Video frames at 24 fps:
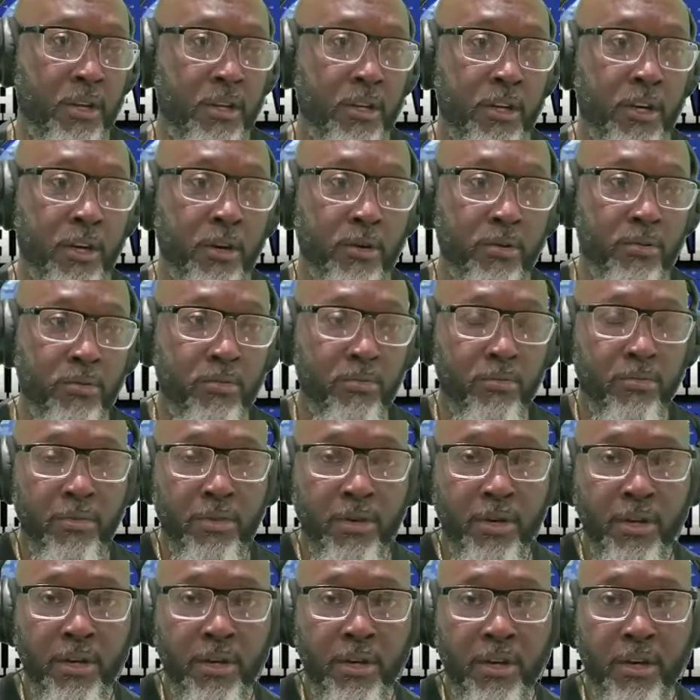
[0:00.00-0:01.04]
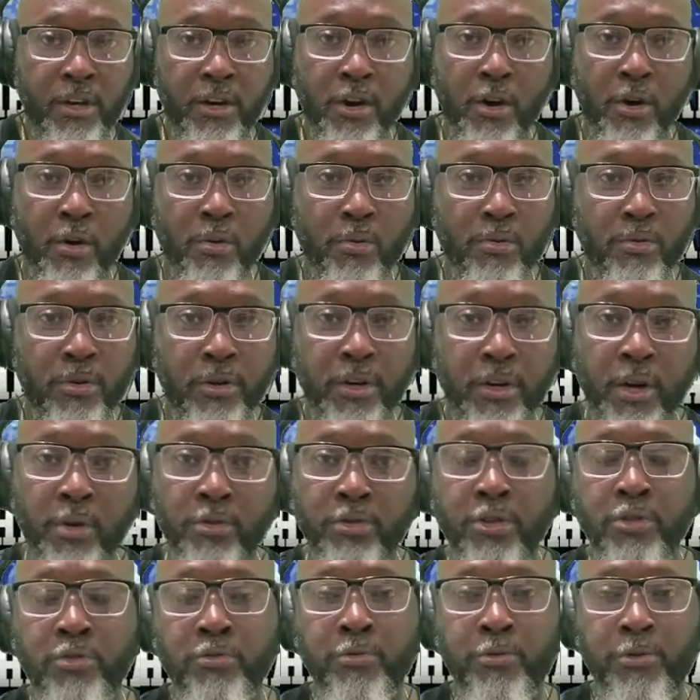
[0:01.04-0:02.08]
You know, no
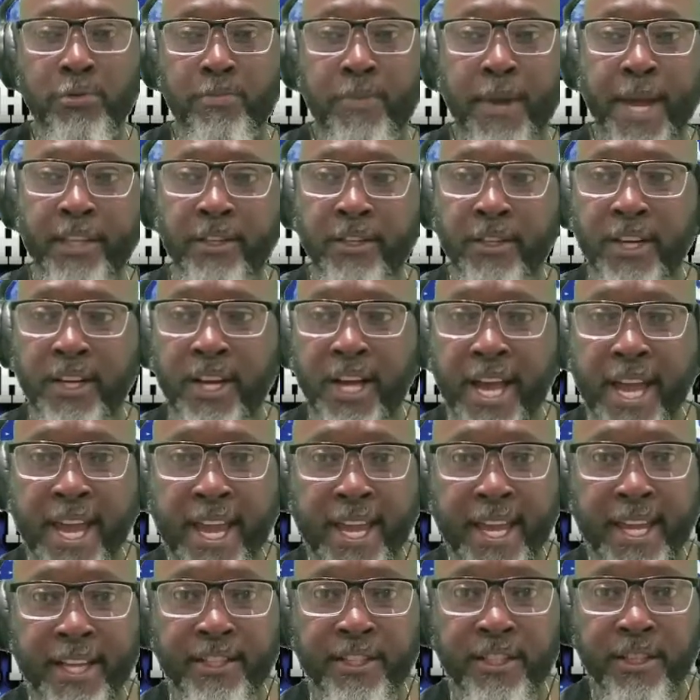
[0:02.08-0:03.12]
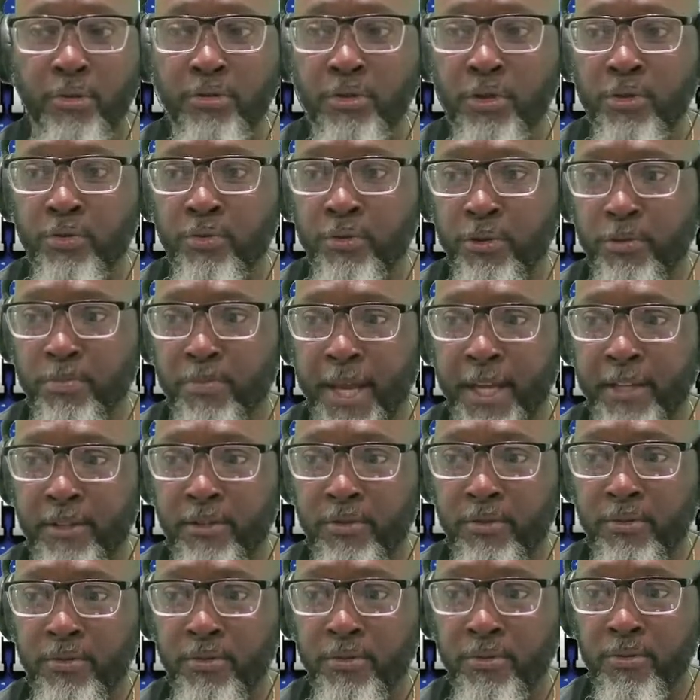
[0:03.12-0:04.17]
no disrespect to the age, no
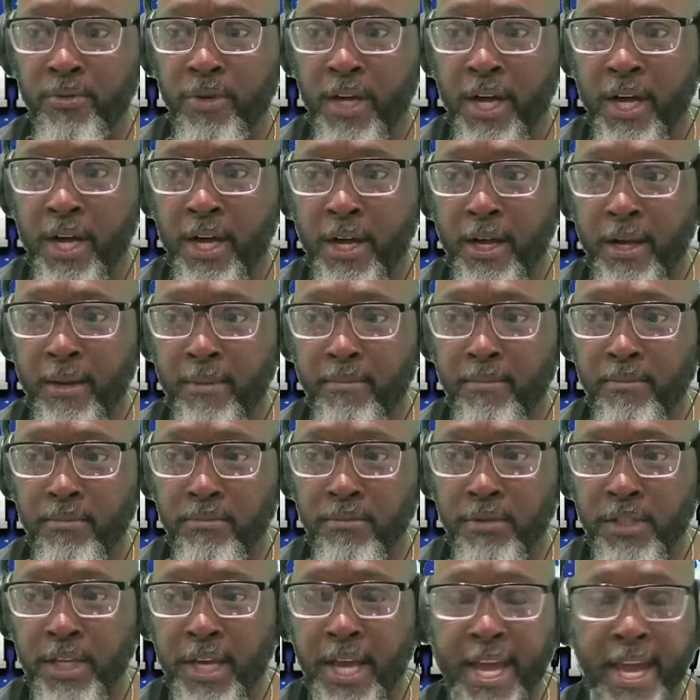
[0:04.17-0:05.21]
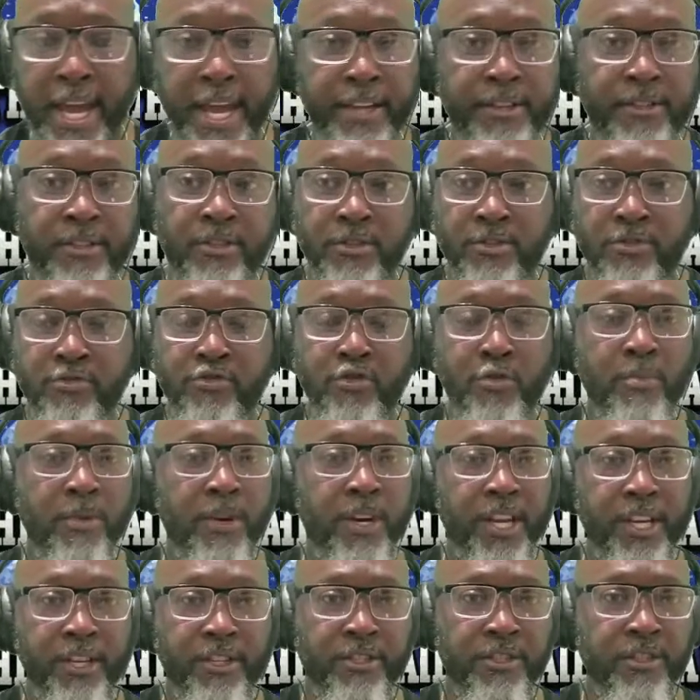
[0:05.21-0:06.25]
disrespect to um, the age
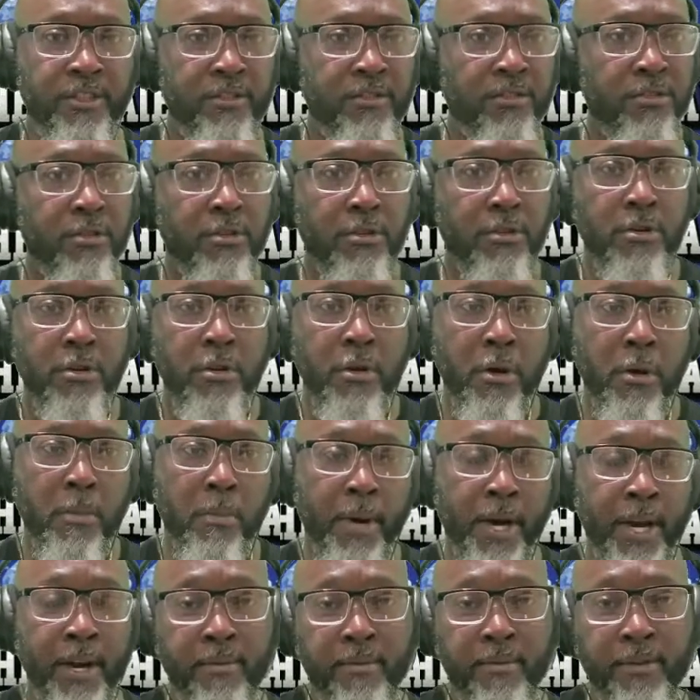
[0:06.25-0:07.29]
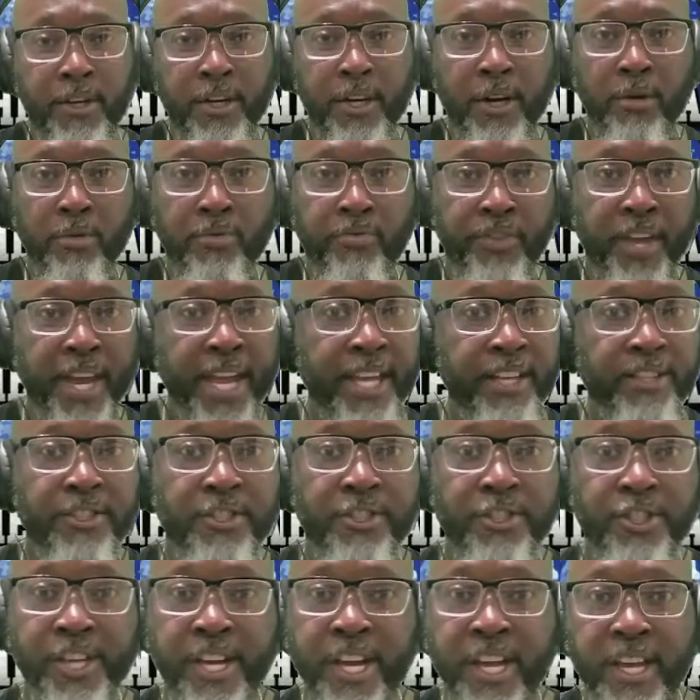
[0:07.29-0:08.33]
discrimination, but you know
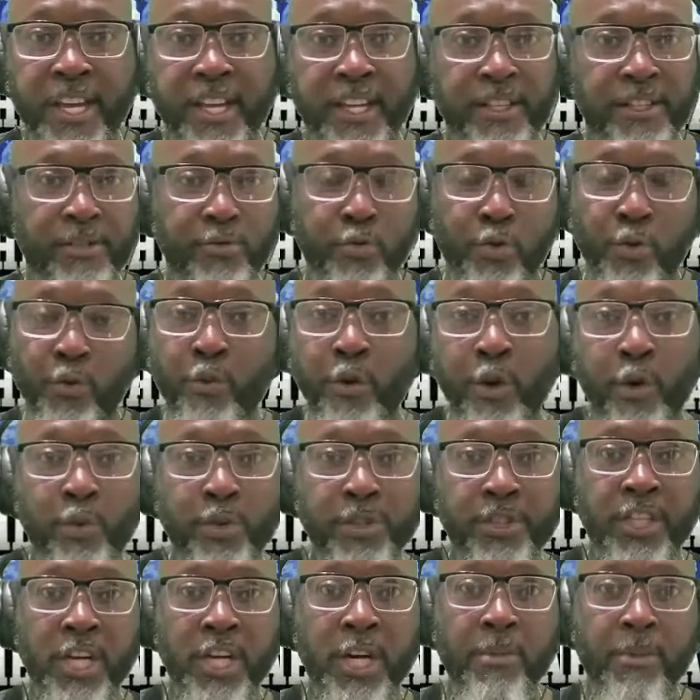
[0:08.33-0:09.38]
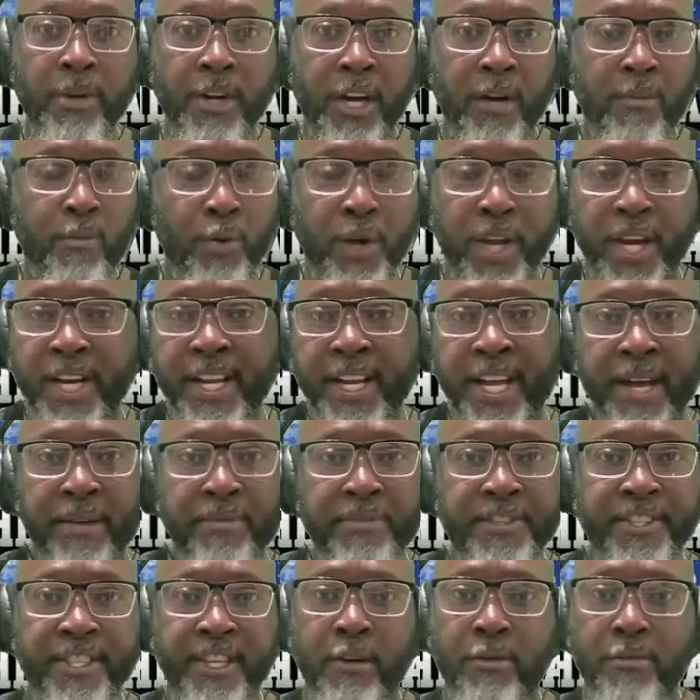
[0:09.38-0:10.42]
things change. When we was coming up, we didn't
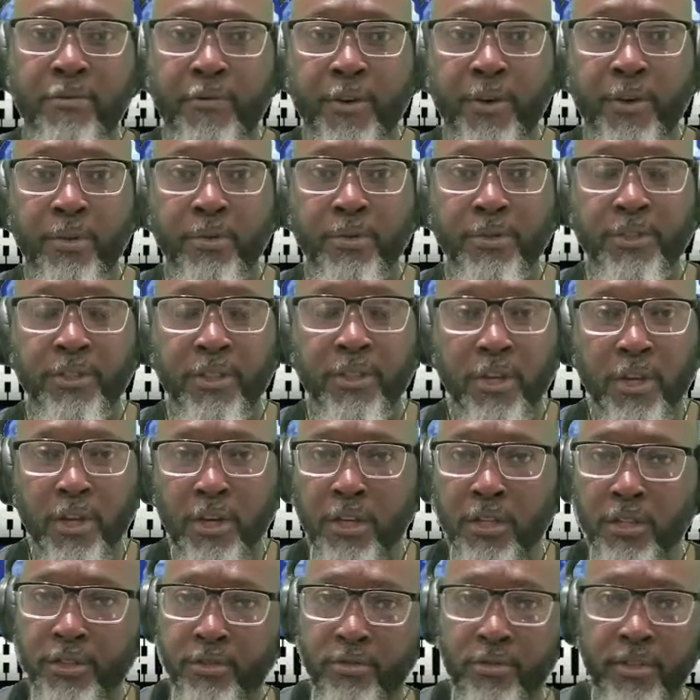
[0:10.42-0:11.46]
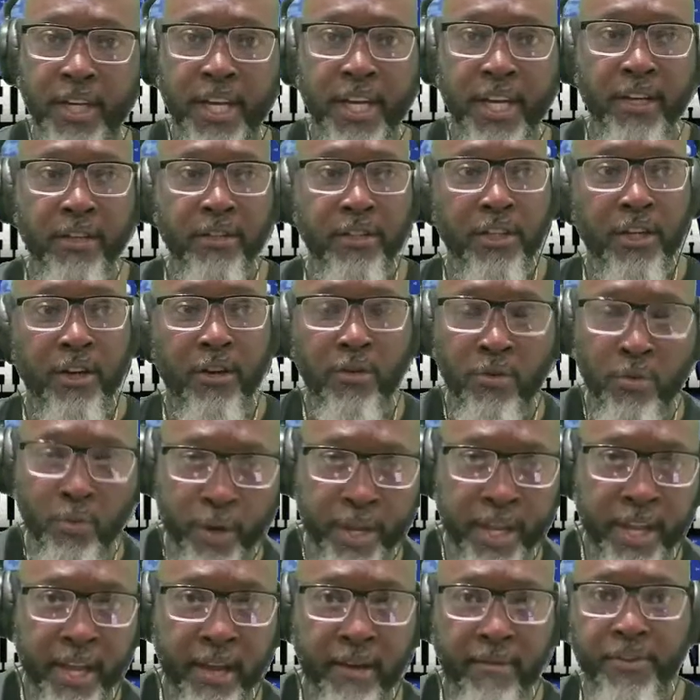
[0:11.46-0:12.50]
have cell phones, so now you know
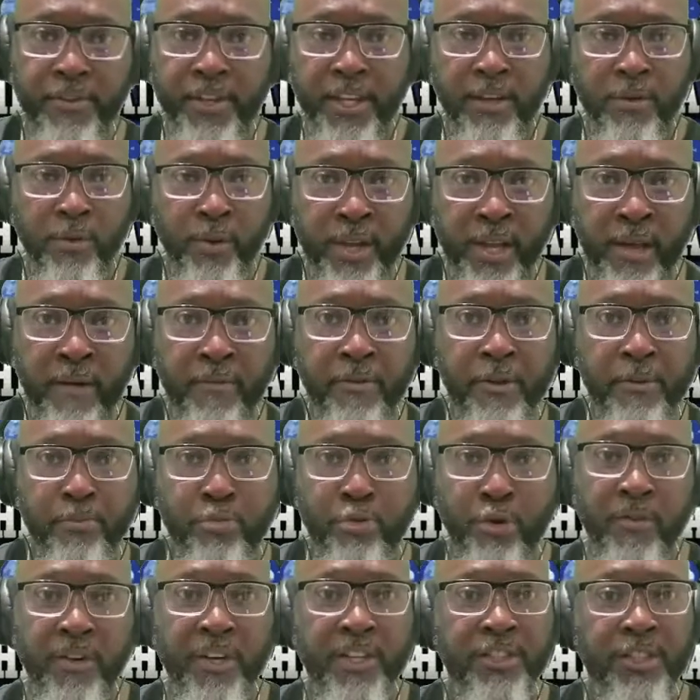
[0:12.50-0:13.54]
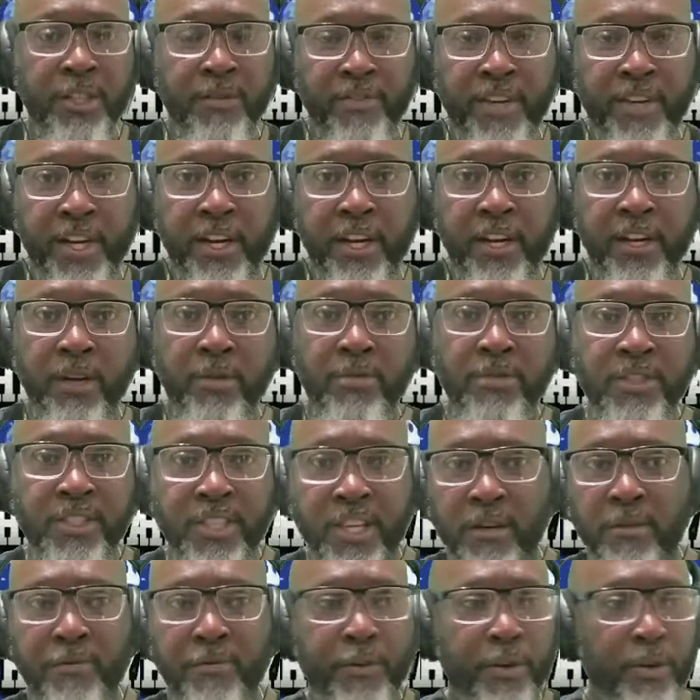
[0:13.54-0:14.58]
we have the we have the privilege of getting to know
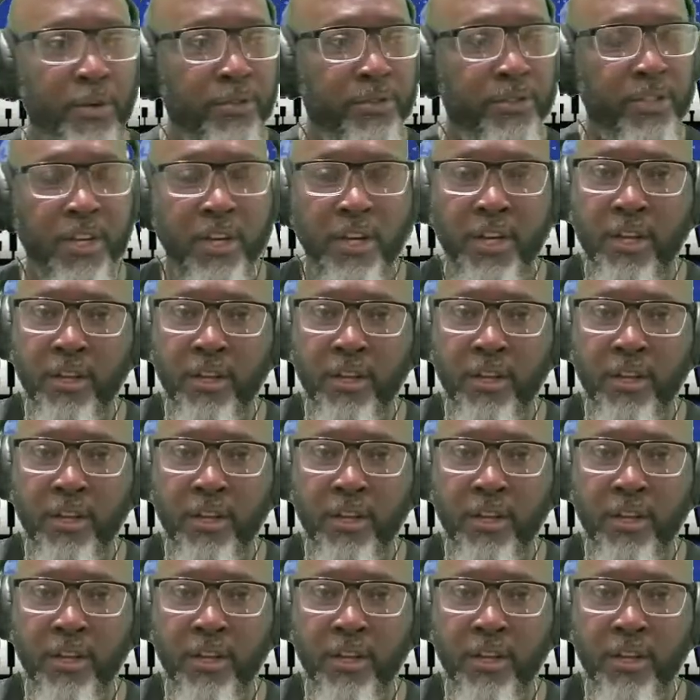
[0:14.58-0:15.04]
cell phones.